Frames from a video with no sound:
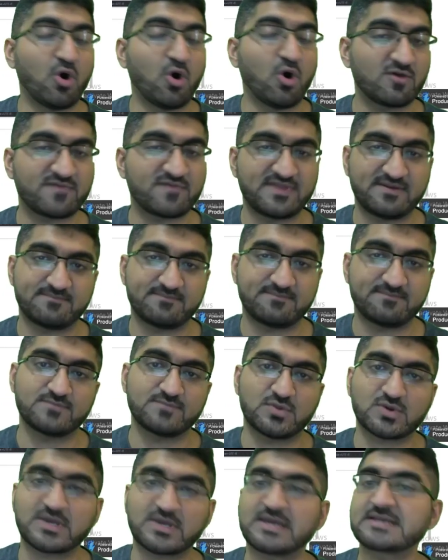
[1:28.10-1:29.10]
all of them.
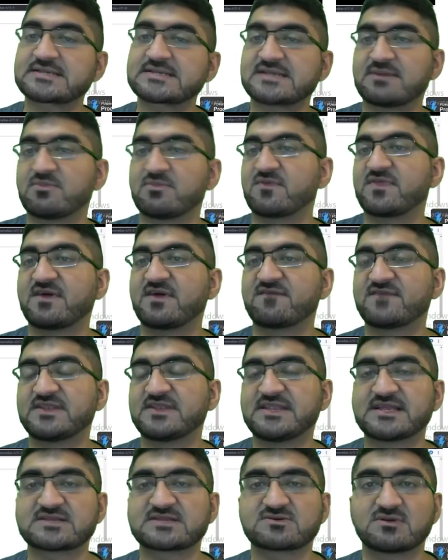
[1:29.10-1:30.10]
Okay, some of the
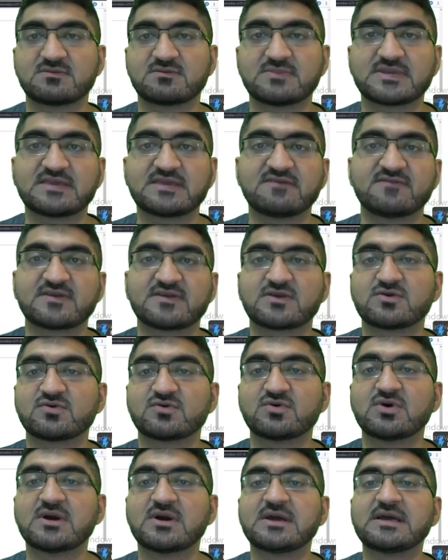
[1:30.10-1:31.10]
affiliates will be giving
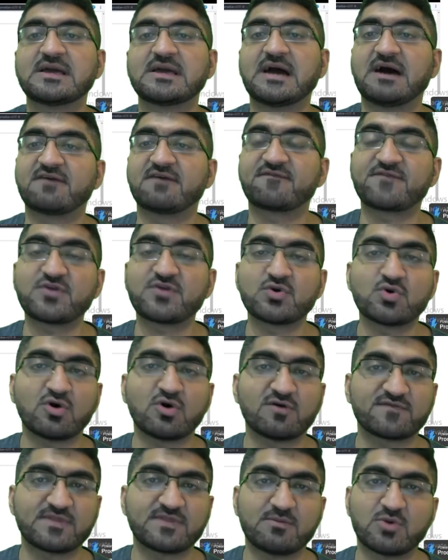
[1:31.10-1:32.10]
you a
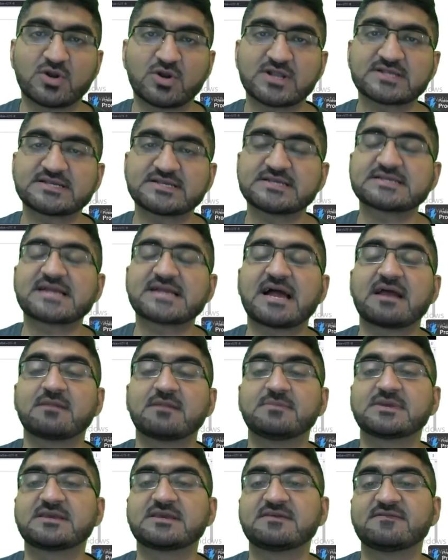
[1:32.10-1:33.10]
few of the bonuses.
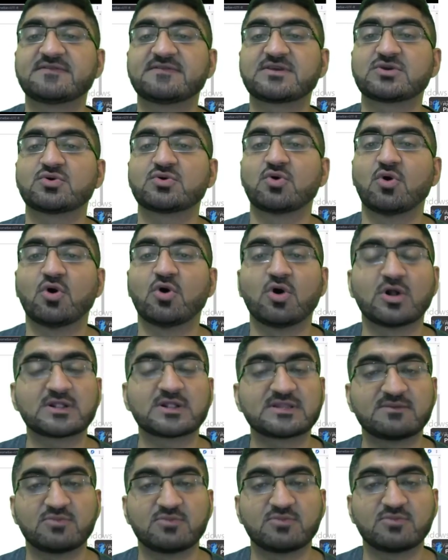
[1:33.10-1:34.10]
I'll be giving you
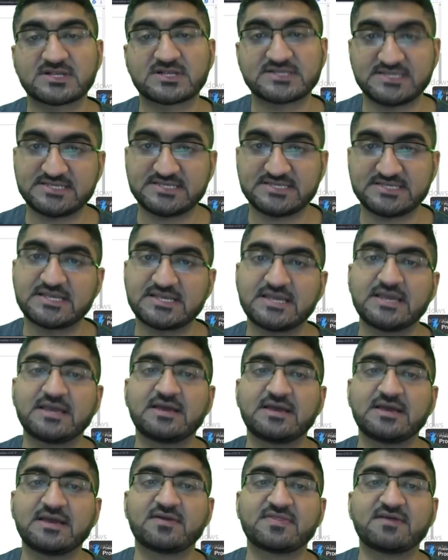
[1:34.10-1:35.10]
all the bonuses
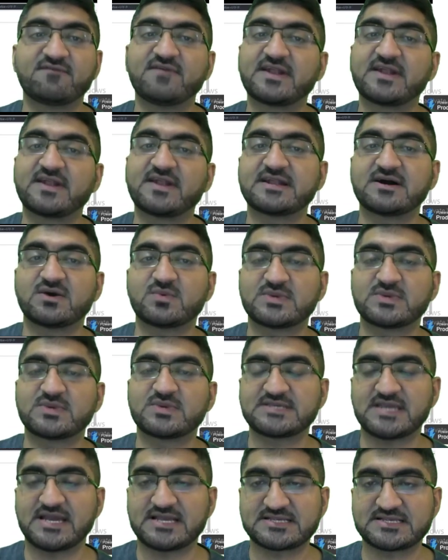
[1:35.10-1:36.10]
the vendor
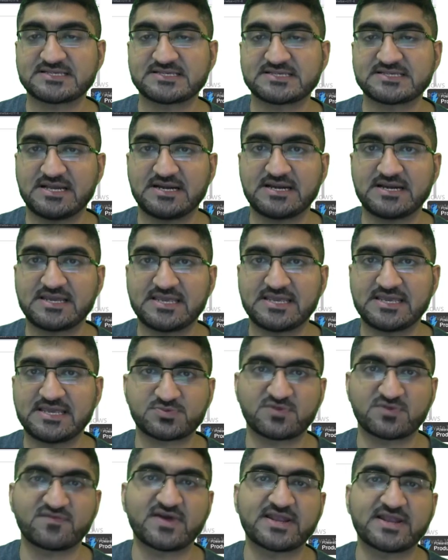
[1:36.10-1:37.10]
which he has
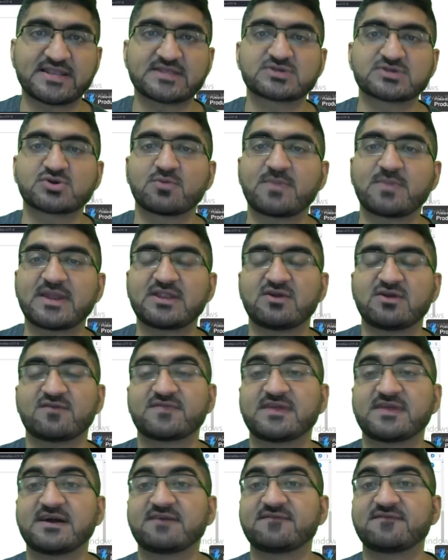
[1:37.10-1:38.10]
provided. So many
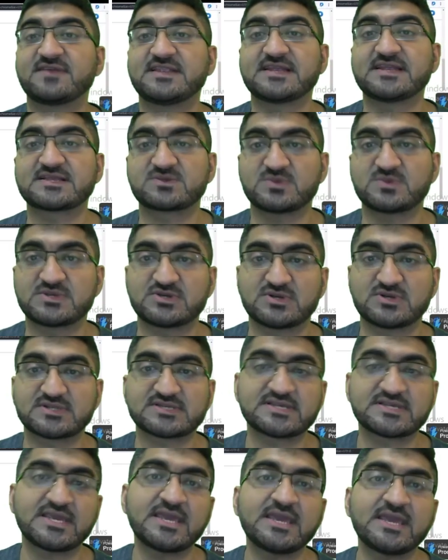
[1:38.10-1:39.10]
of the affiliates which
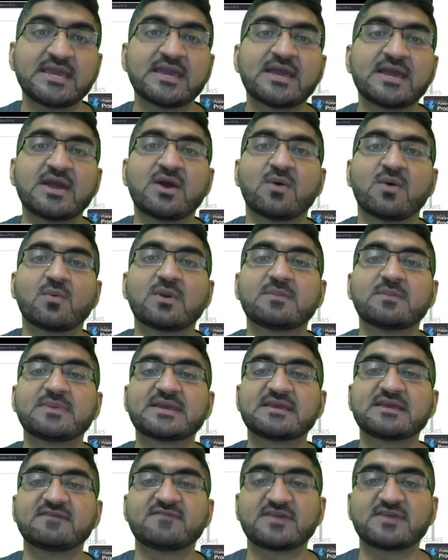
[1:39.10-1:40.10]
you'll see will
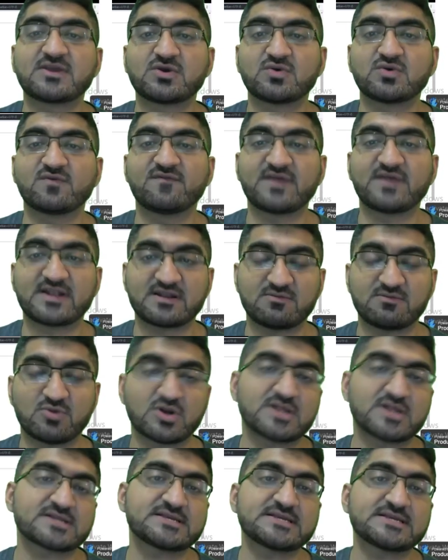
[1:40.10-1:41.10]
be giving you vendor
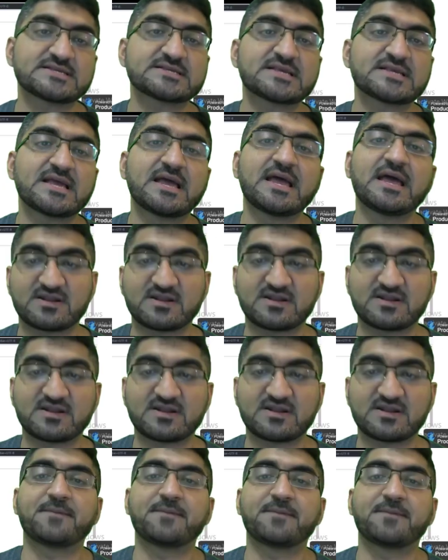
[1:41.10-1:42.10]
bonuses
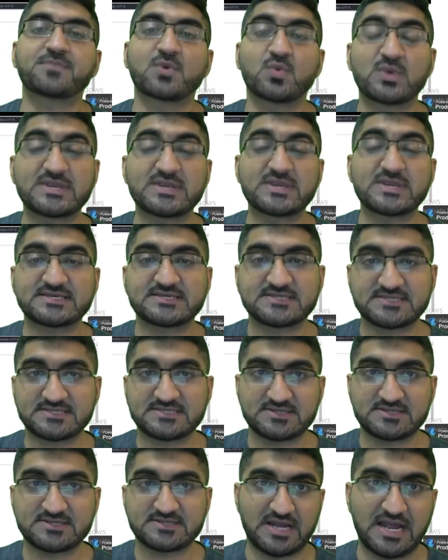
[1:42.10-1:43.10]

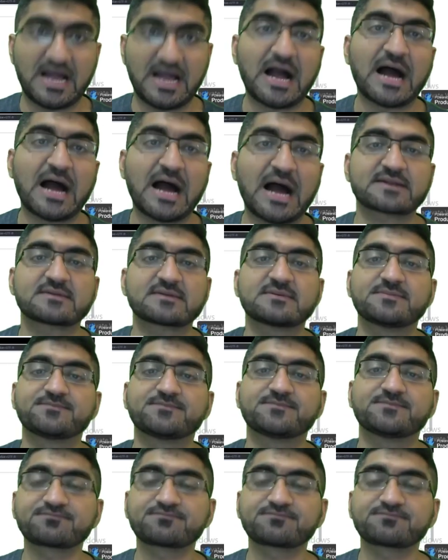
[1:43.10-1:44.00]
which are